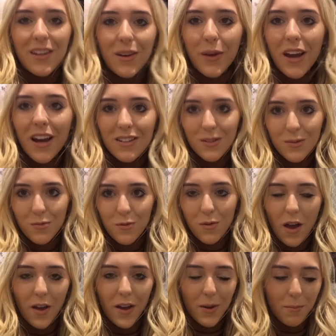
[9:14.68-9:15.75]
We had some
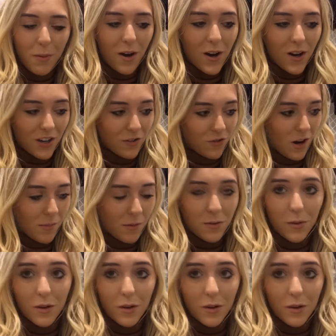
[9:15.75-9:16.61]
parking drama because